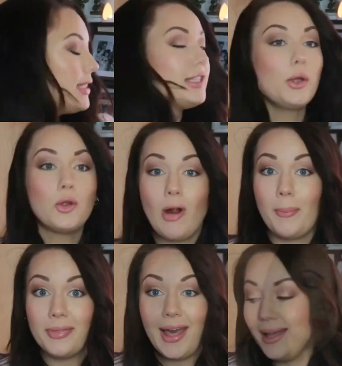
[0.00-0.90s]
So grab
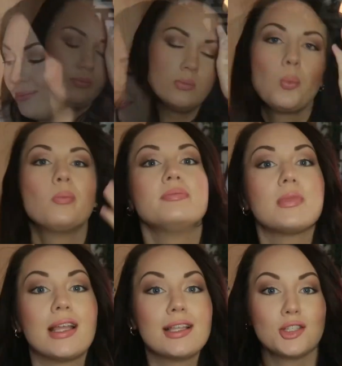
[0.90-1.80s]
that.
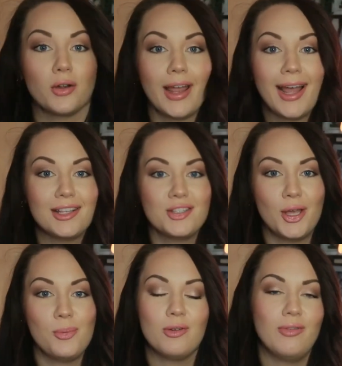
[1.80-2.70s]
Sorry, I had to go
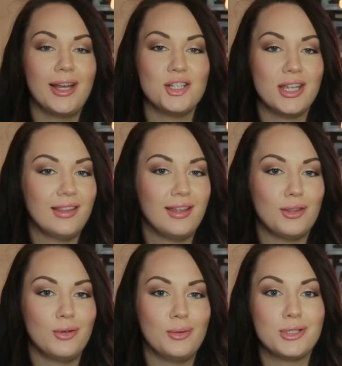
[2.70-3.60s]
put Reg in the other
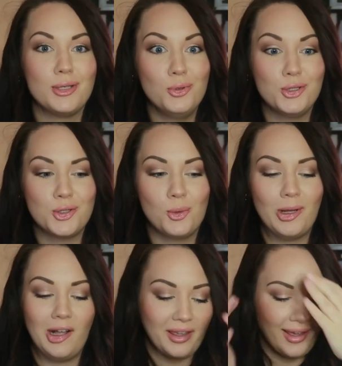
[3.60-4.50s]
room because he wouldn't stop
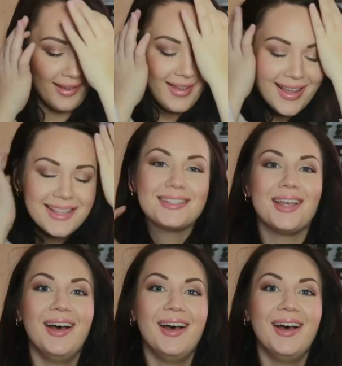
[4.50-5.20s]
barking. So